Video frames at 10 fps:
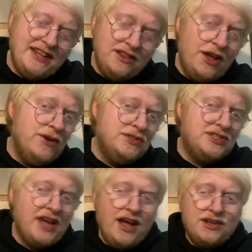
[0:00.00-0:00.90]
loads
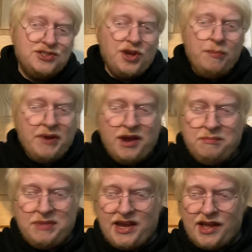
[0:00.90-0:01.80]
that I'll stop buying
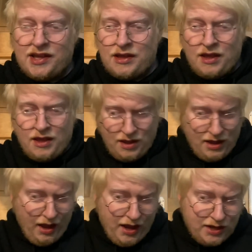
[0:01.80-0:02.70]
beer
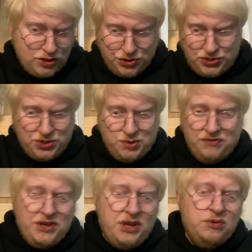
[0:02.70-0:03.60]
just to
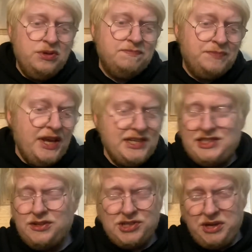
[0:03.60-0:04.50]
review, I
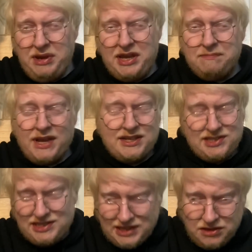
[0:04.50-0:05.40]
still do it. I
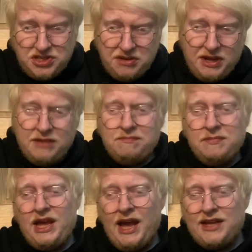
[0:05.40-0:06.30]
still do it.
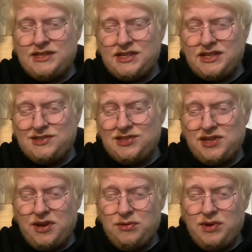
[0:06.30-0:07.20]
And
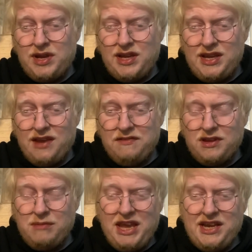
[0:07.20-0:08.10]
yeah, if I
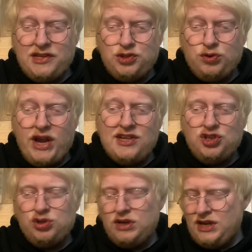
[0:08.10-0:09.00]
can make it
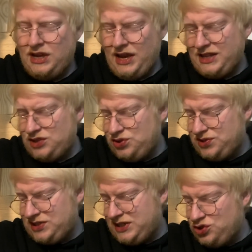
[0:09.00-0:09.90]
stretch and then
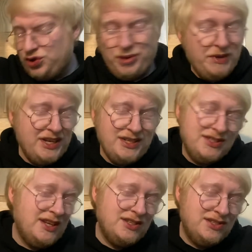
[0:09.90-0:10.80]
just enjoy beers,
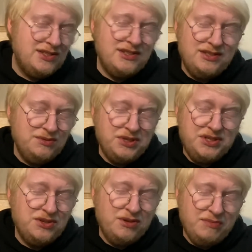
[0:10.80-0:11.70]
that's what
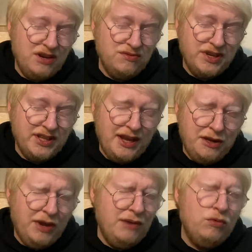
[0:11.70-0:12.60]
it's all about, really.
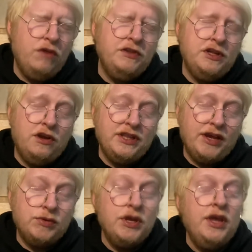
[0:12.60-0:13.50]
Anyway, I'm waffling on now.